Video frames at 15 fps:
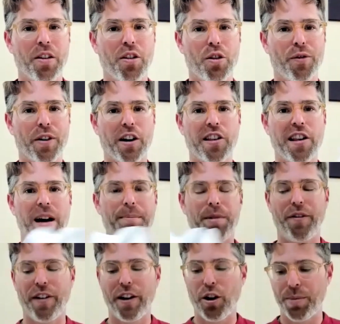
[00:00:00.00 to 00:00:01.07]
So for
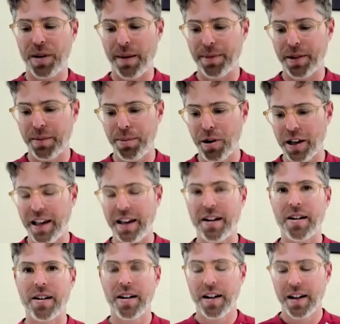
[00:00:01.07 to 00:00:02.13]
example, if I open up the book
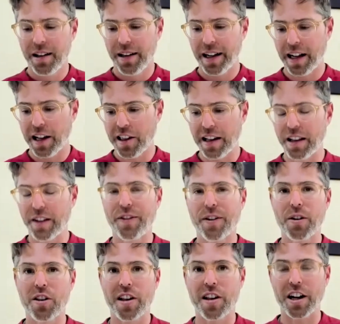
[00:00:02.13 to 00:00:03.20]
here, like I said, the
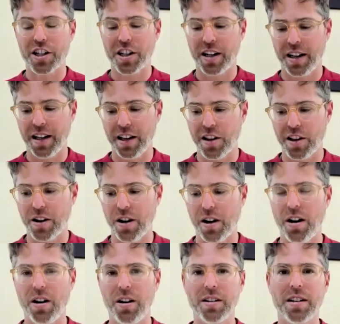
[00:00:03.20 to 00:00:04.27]
first section is
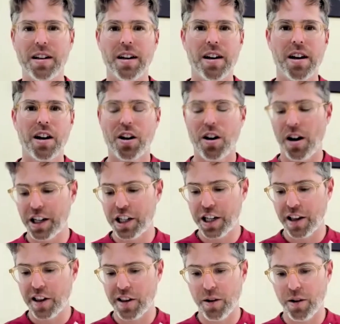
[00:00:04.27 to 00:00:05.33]
called
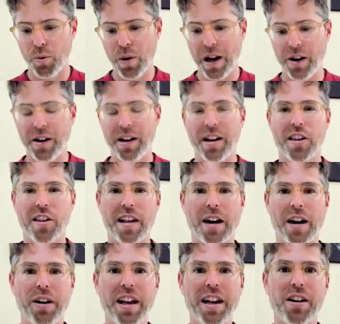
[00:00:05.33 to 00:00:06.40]
Conscious Awareness.
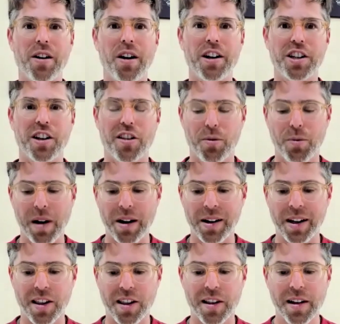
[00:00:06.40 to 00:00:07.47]
Now, in Conscious
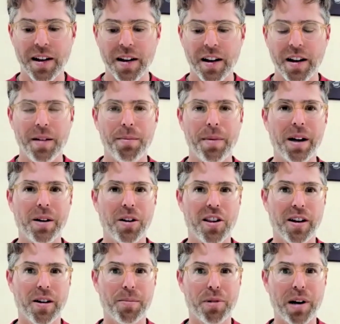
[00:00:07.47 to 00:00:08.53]
Awareness, Michael
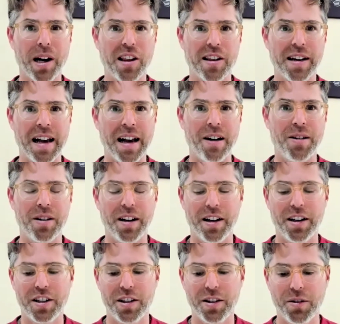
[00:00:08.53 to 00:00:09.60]
Singer breaks it out
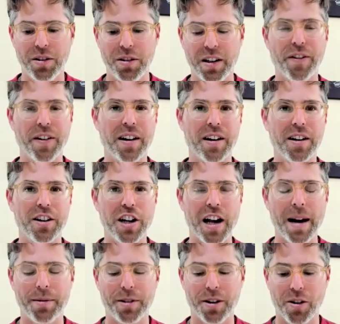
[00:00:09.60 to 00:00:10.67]
into different
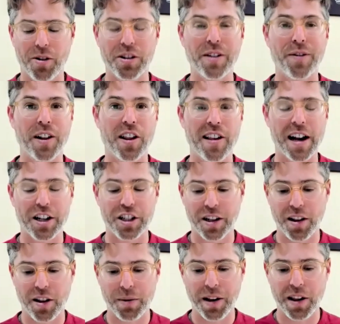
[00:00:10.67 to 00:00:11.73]
chapters or different
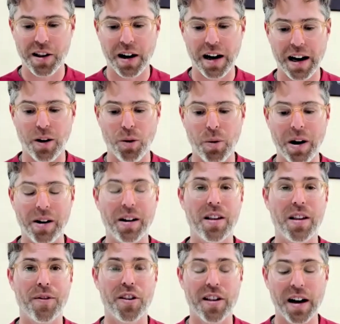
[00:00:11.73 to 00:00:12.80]
sections. So he's got
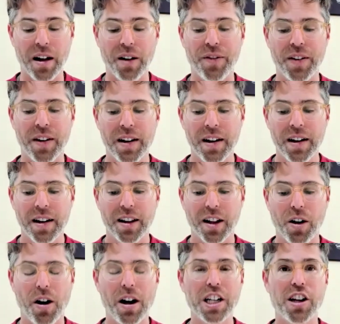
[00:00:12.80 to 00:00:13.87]
awareness of self,
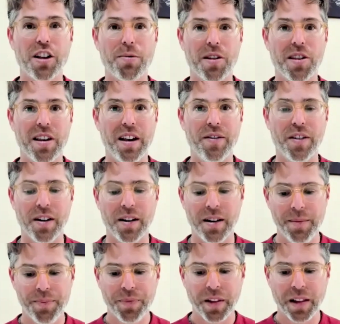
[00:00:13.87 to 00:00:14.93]
the conscious
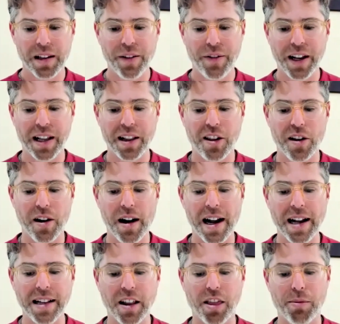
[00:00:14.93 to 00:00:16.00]
receiver, living
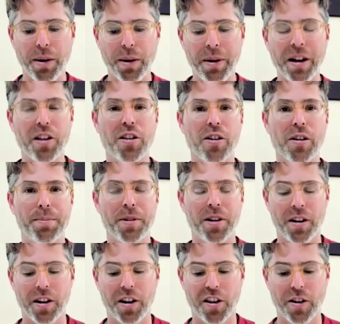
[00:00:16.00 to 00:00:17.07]
inside, the three-ring
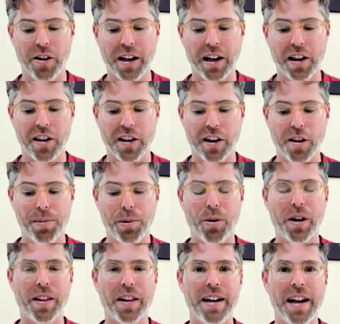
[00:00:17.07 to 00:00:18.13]
circus,
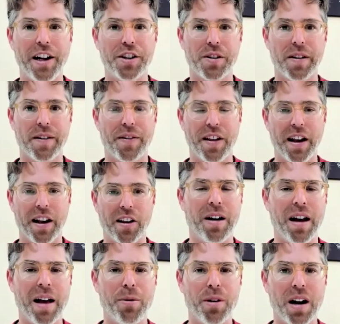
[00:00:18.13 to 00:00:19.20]
exploring the nature of things.
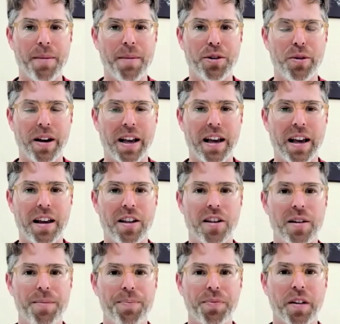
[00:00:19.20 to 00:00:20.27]
And what I'm doing
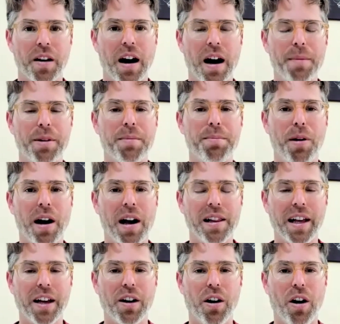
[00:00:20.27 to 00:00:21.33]
is I'm
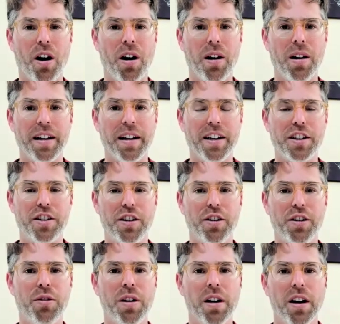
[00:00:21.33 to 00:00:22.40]
compiling it all
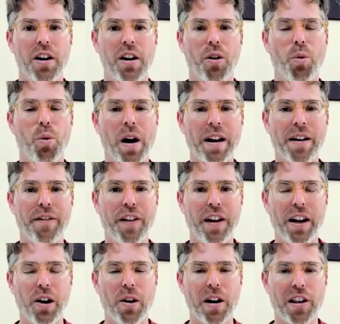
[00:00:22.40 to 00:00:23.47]
into one
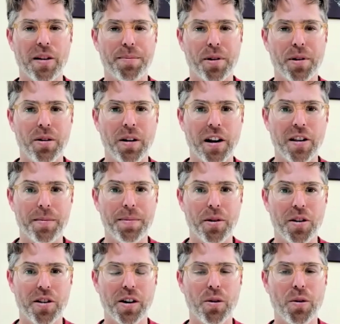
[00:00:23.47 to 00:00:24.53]
video as
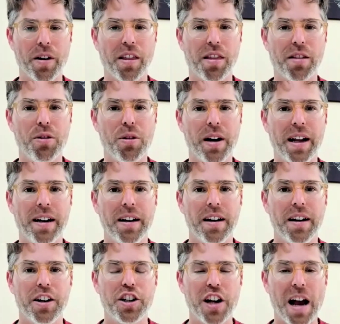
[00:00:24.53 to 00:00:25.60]
opposed to going through it
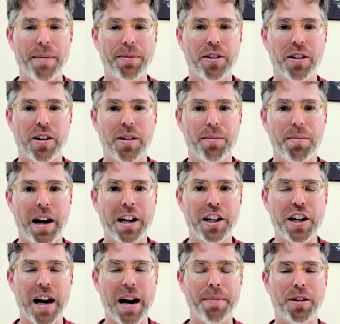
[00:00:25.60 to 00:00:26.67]
chapter by
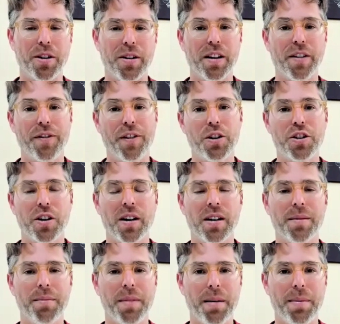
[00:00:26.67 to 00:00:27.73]
chapter. In the
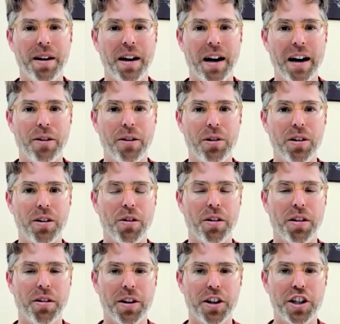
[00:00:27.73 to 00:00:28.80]
future, maybe I will go
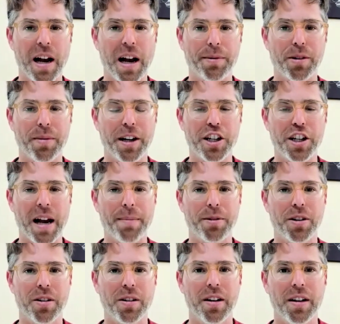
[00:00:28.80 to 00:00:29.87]
through the chapter by
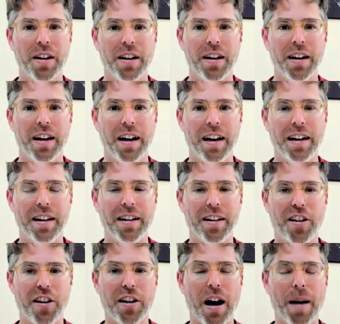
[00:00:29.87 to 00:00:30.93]
chapter
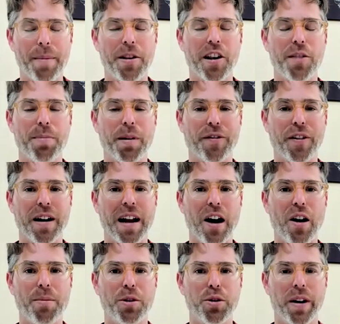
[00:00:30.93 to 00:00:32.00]
synopsis, but for
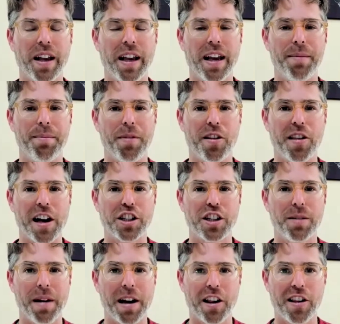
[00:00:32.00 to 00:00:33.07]
now I'm doing it
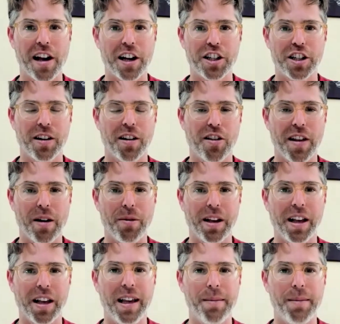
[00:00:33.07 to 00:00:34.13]
section by section so that we
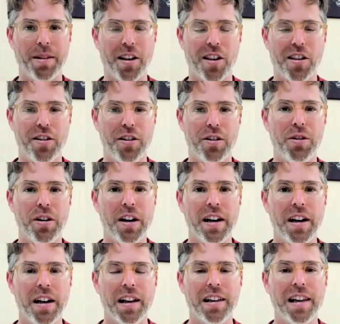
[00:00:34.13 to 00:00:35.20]
can keep this to
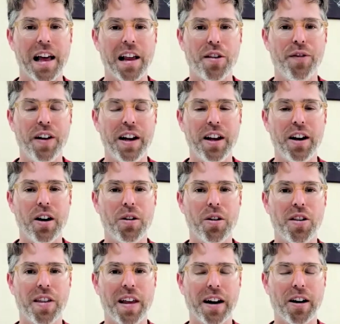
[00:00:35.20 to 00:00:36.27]
less
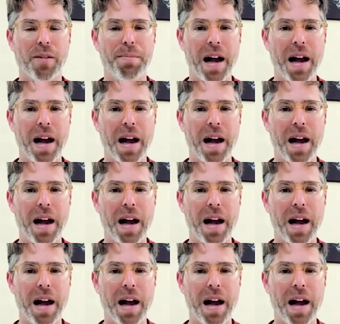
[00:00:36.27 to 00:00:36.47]
videos that are